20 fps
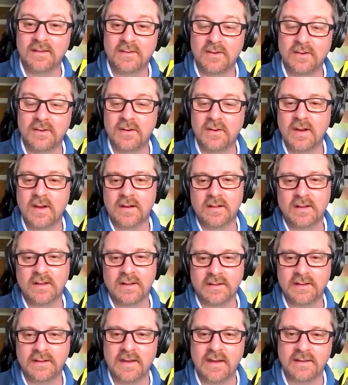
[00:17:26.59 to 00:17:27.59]
So you're not
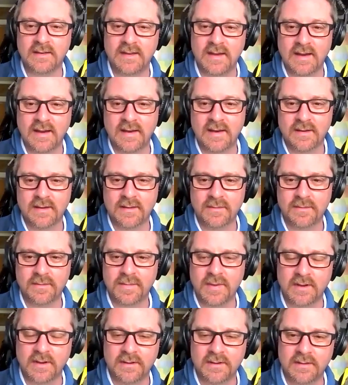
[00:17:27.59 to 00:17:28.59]
collecting that data,
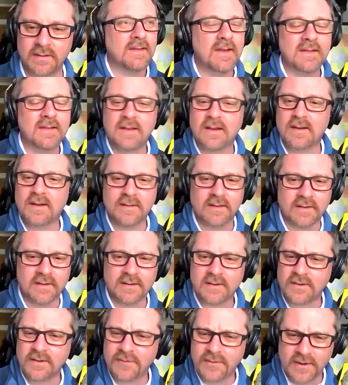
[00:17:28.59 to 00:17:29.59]
but that's excellent.
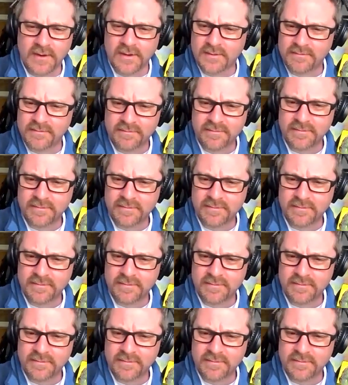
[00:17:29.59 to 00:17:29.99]
Good for you.